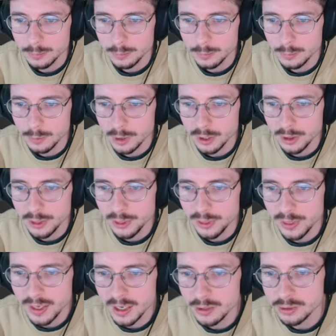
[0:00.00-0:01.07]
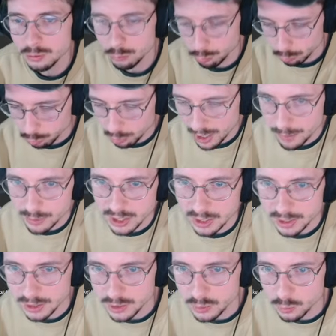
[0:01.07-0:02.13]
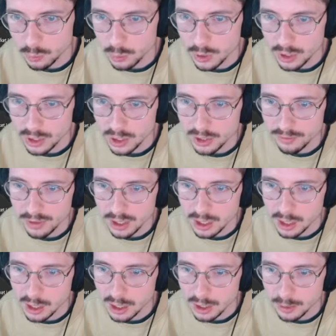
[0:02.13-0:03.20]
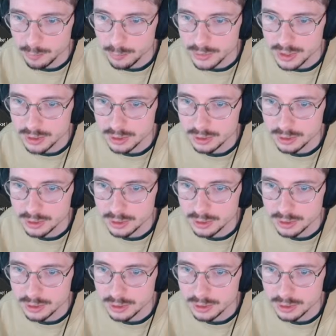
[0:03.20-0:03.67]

$1,000 reptiles worth of arms.